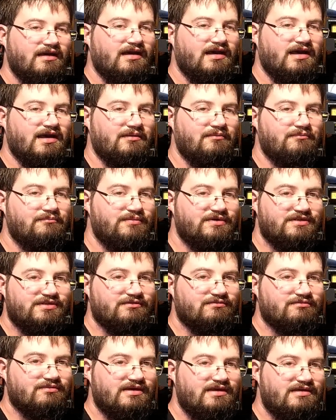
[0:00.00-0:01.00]
Um, but
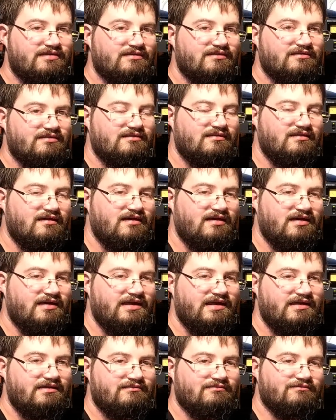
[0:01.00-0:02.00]
the reason
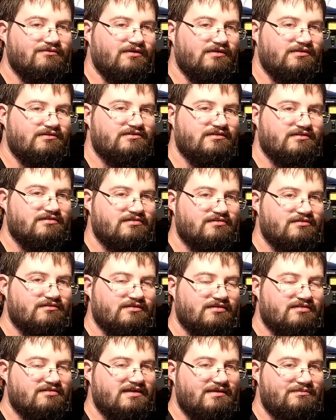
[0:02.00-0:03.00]
I just sort
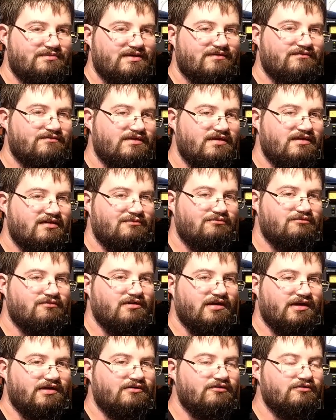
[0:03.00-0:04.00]
of snapped that video up
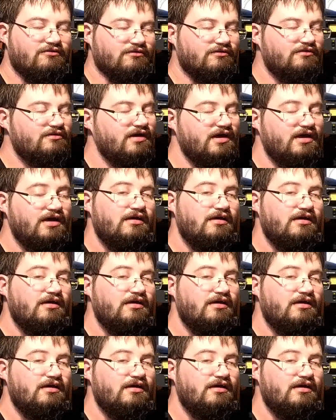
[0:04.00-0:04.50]
while I could